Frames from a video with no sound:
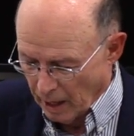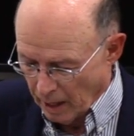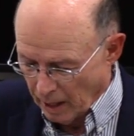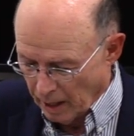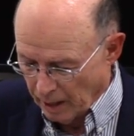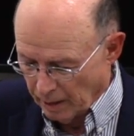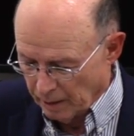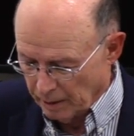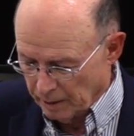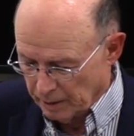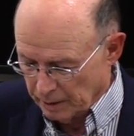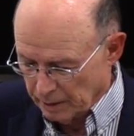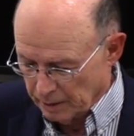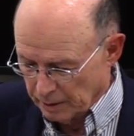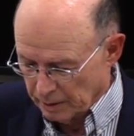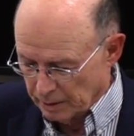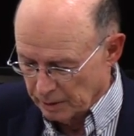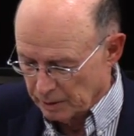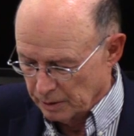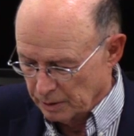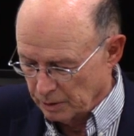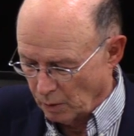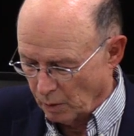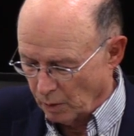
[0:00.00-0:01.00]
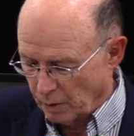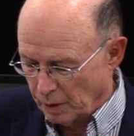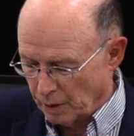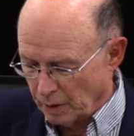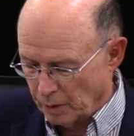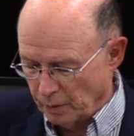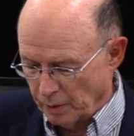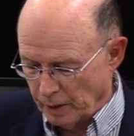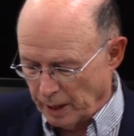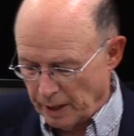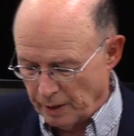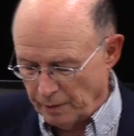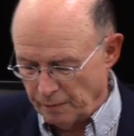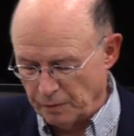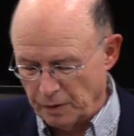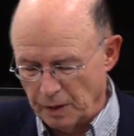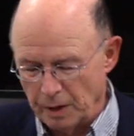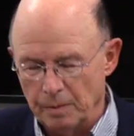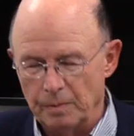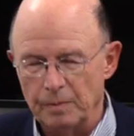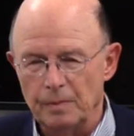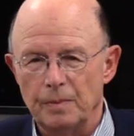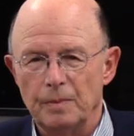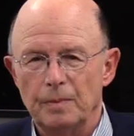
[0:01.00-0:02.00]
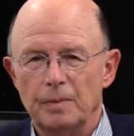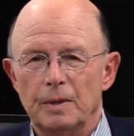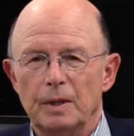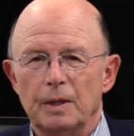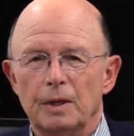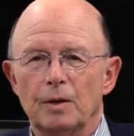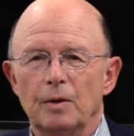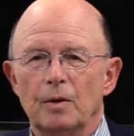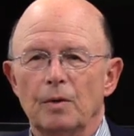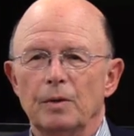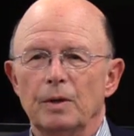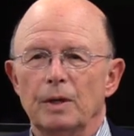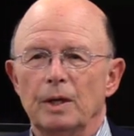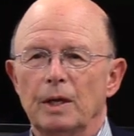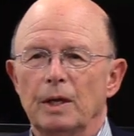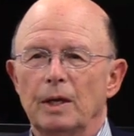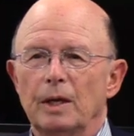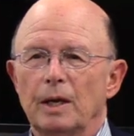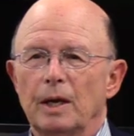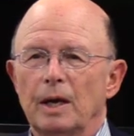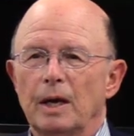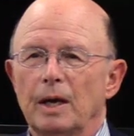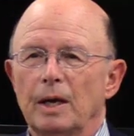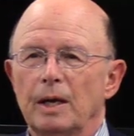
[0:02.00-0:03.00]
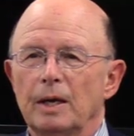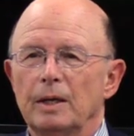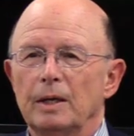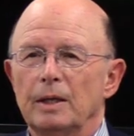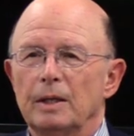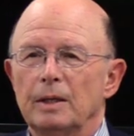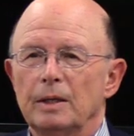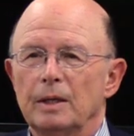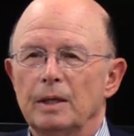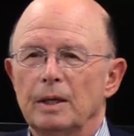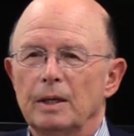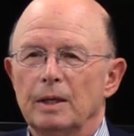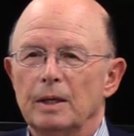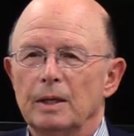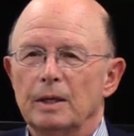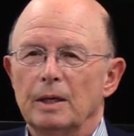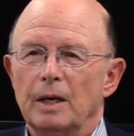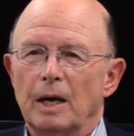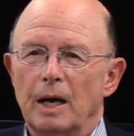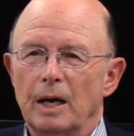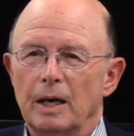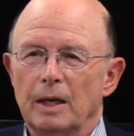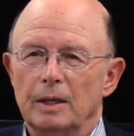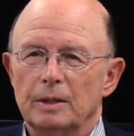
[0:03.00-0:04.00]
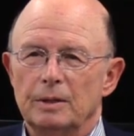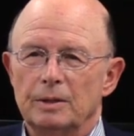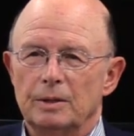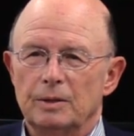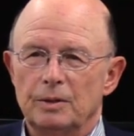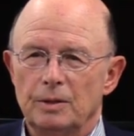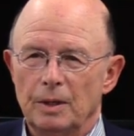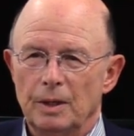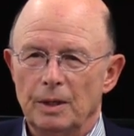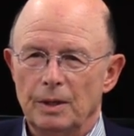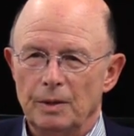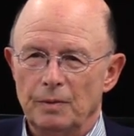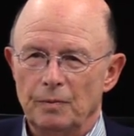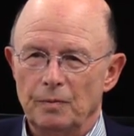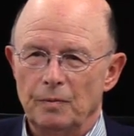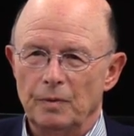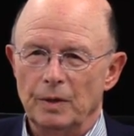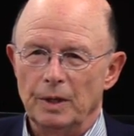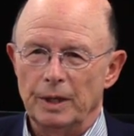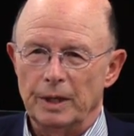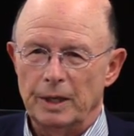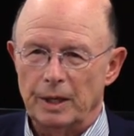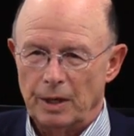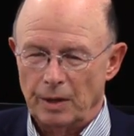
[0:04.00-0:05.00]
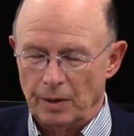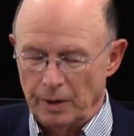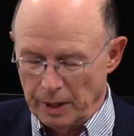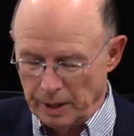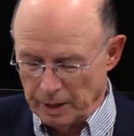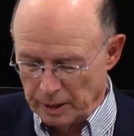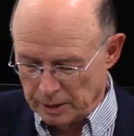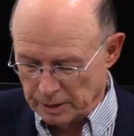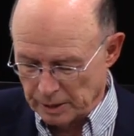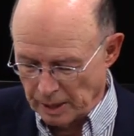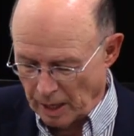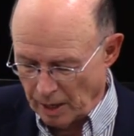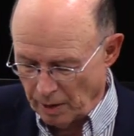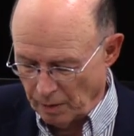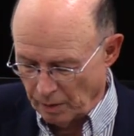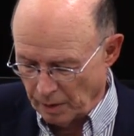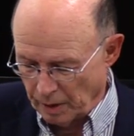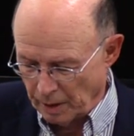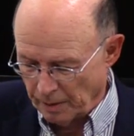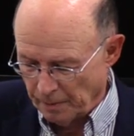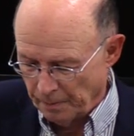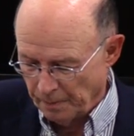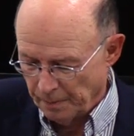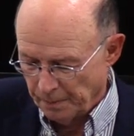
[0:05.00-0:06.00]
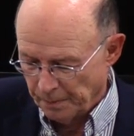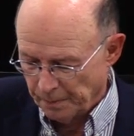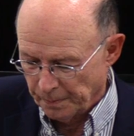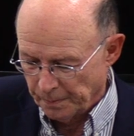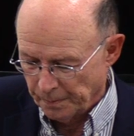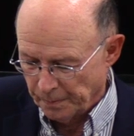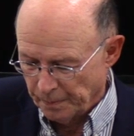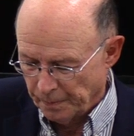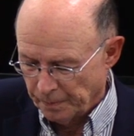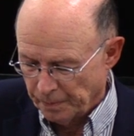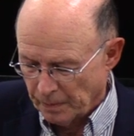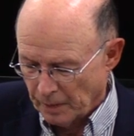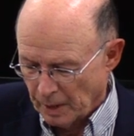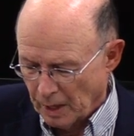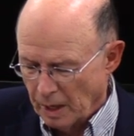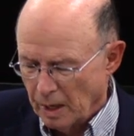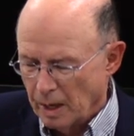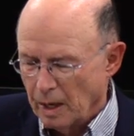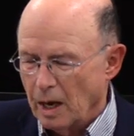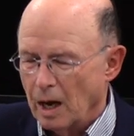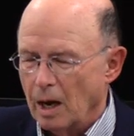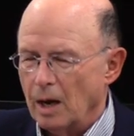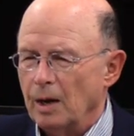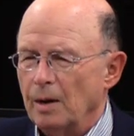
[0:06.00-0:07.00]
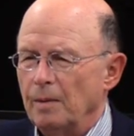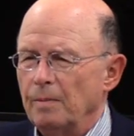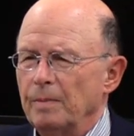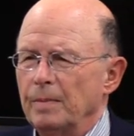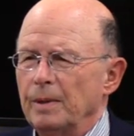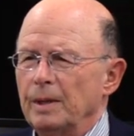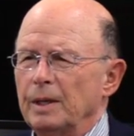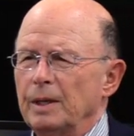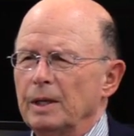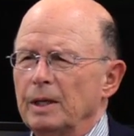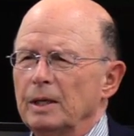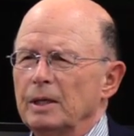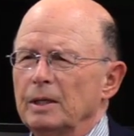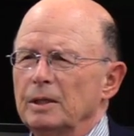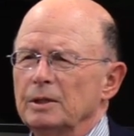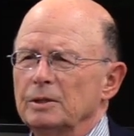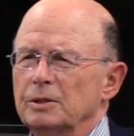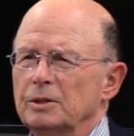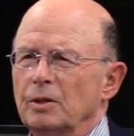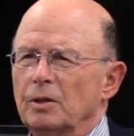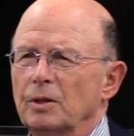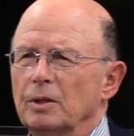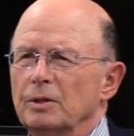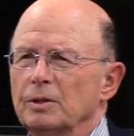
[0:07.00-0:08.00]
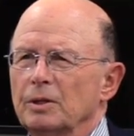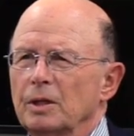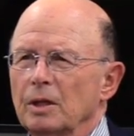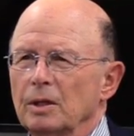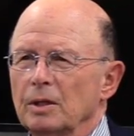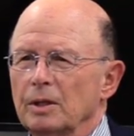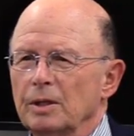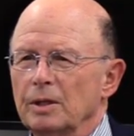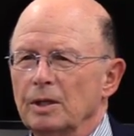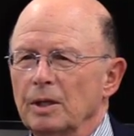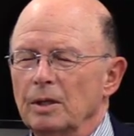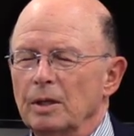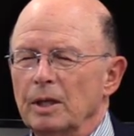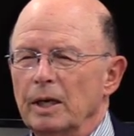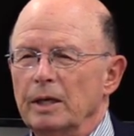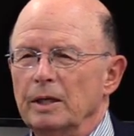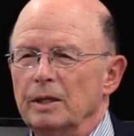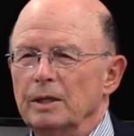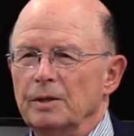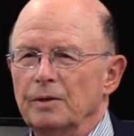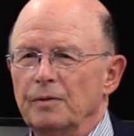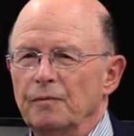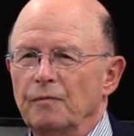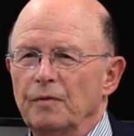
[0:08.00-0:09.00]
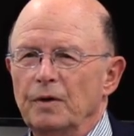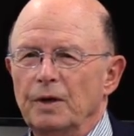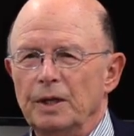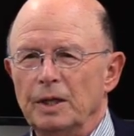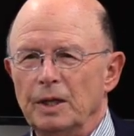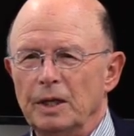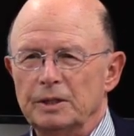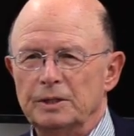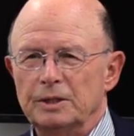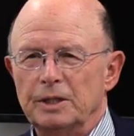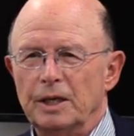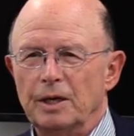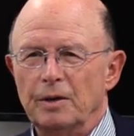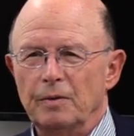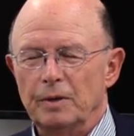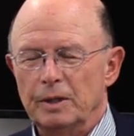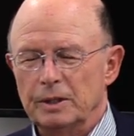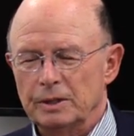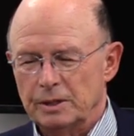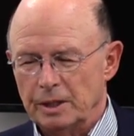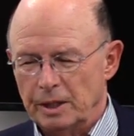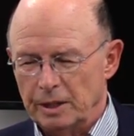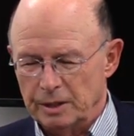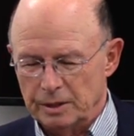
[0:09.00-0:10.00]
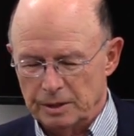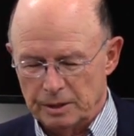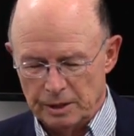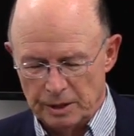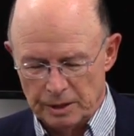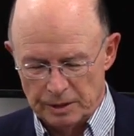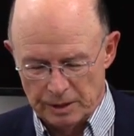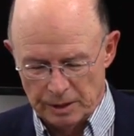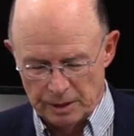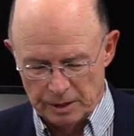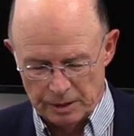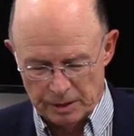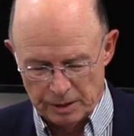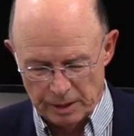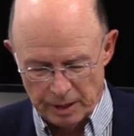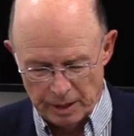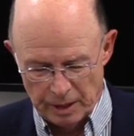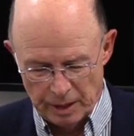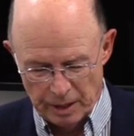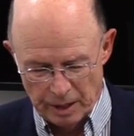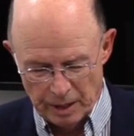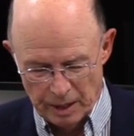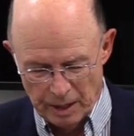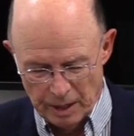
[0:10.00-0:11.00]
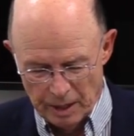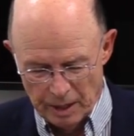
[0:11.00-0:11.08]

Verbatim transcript: Uh, so you have them, you know, uh, uh, really carrying this out. Um, so the, the, the very last thing I want to say is this: is that